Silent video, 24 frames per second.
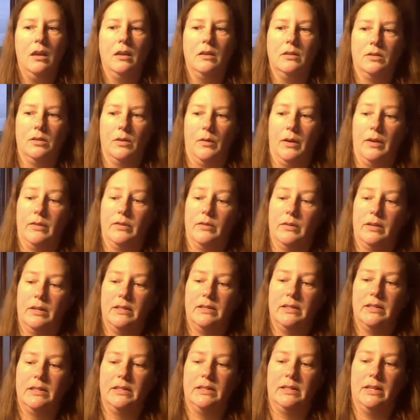So, and there
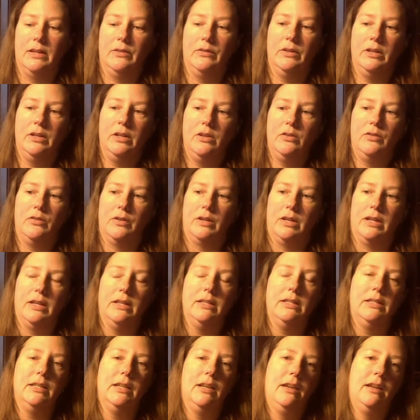is a secret
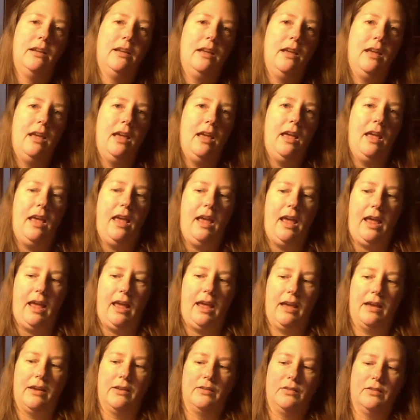ingredient,
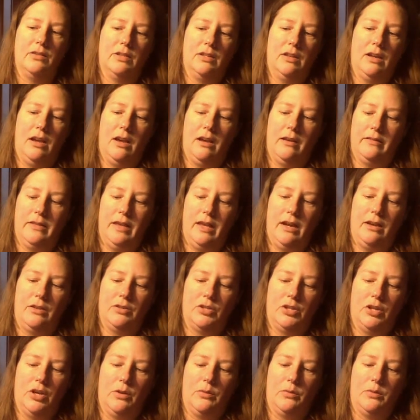and uh, that I'll
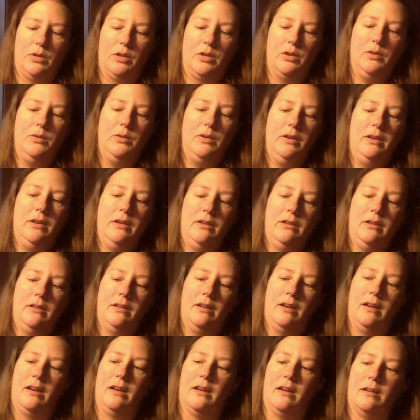share with you.
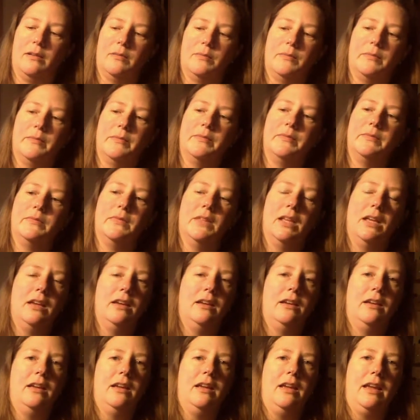Um,
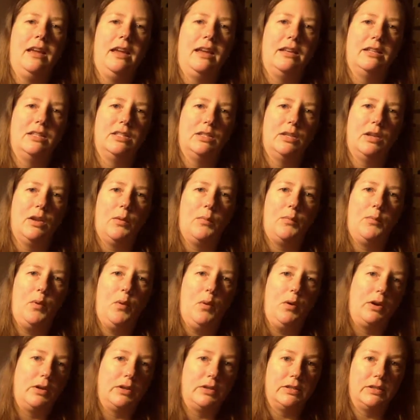it's
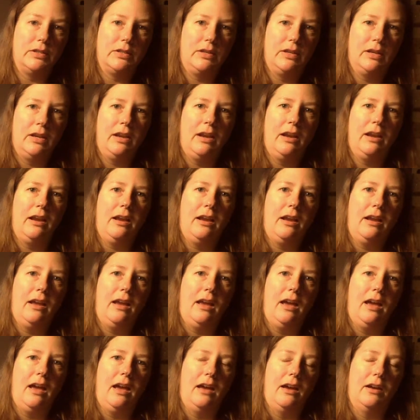port.
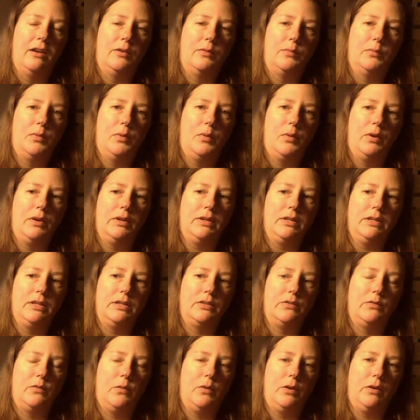Uh, port
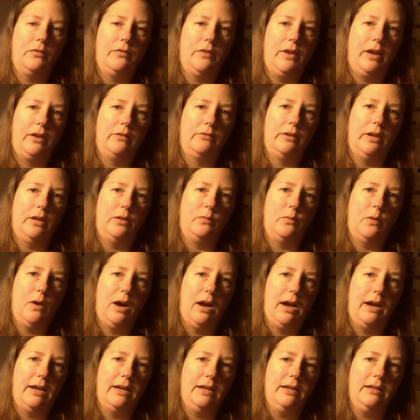is fortified red
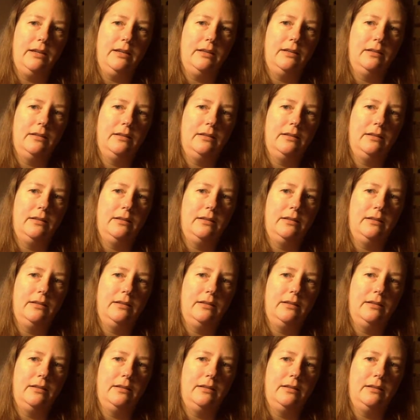wine,